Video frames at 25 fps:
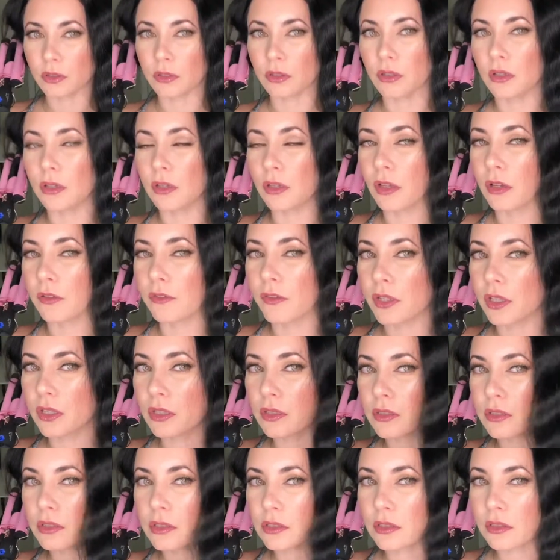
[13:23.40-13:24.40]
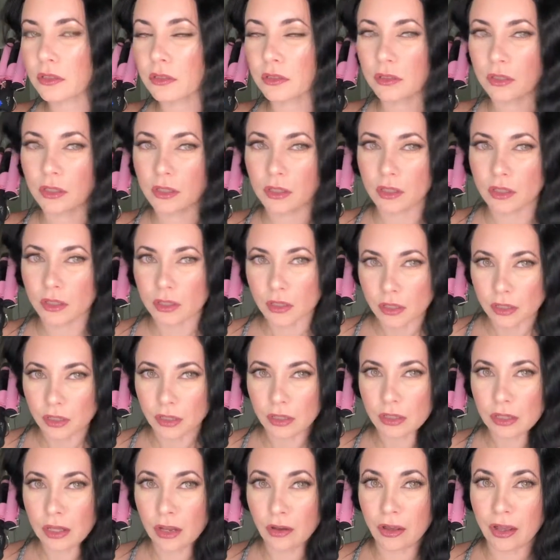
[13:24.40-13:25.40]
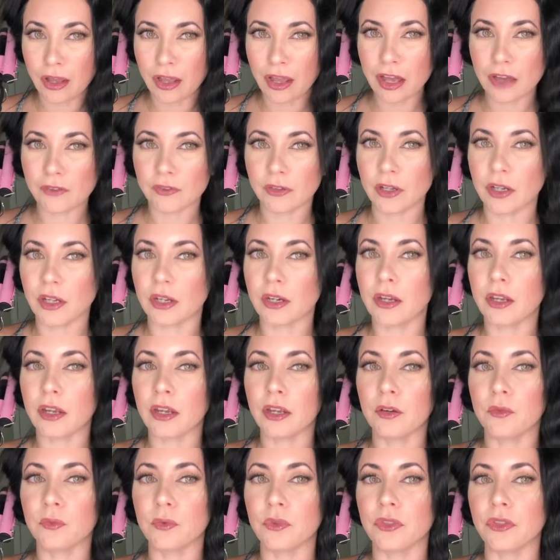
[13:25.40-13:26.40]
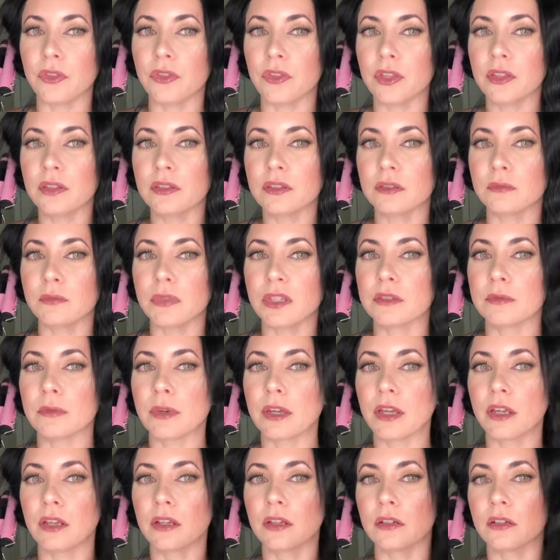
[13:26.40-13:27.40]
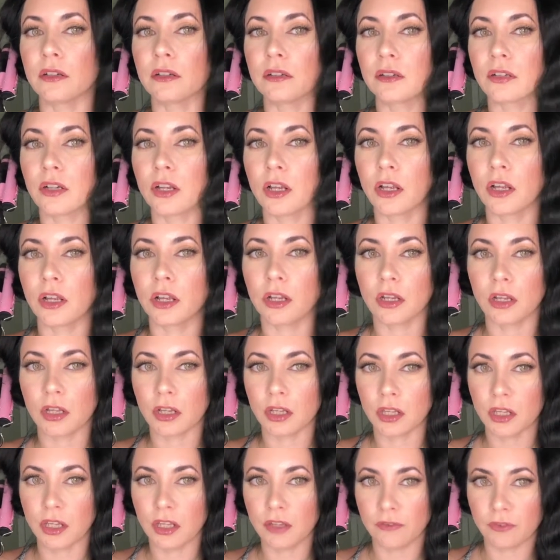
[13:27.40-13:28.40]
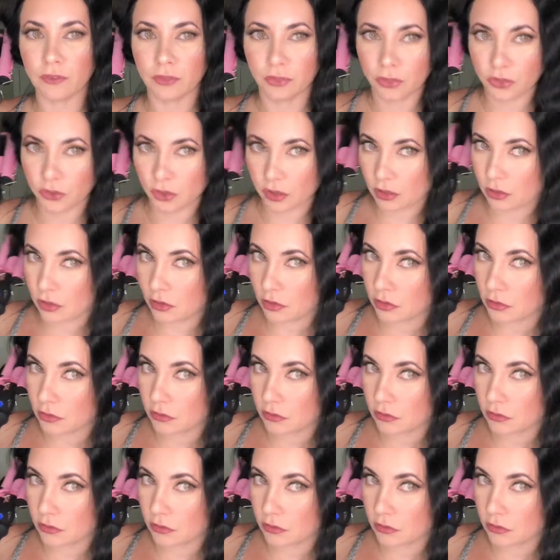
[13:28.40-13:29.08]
Love it. Now I have a lot of hair with this. It makes my hair even thicker.